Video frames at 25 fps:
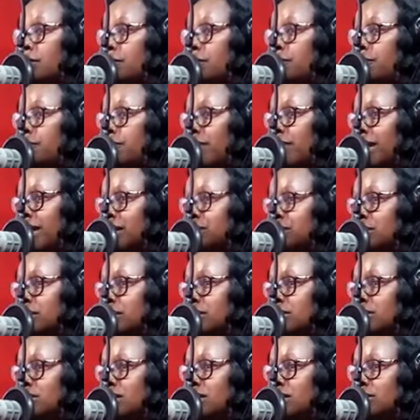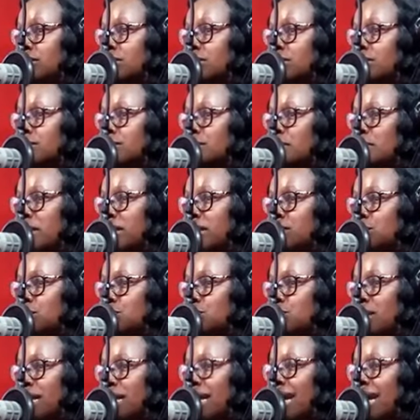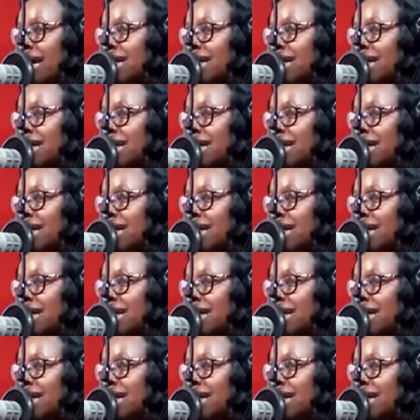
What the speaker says: Federal Justice Ministry